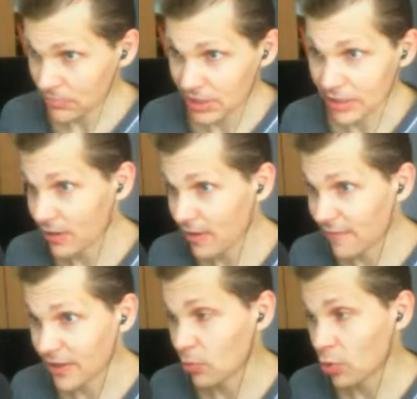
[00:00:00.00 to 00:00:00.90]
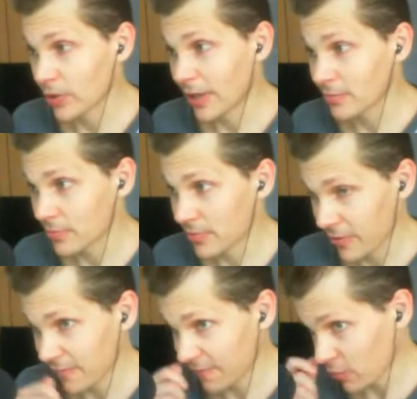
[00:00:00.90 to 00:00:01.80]
I've done them all now.
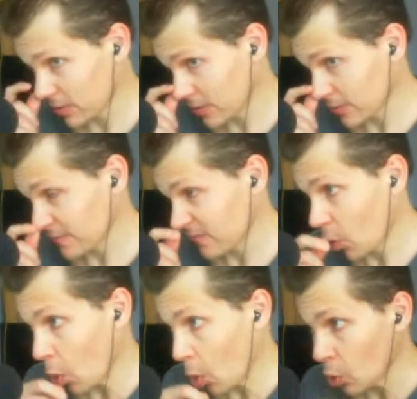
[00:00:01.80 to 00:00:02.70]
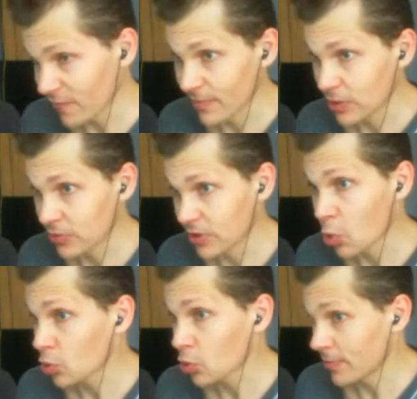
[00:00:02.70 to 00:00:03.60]
So full clears of all of them,
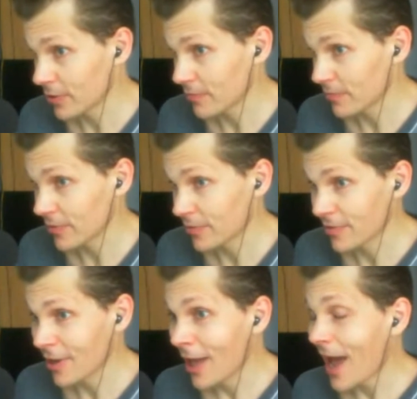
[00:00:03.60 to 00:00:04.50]
including all the bonus bosses.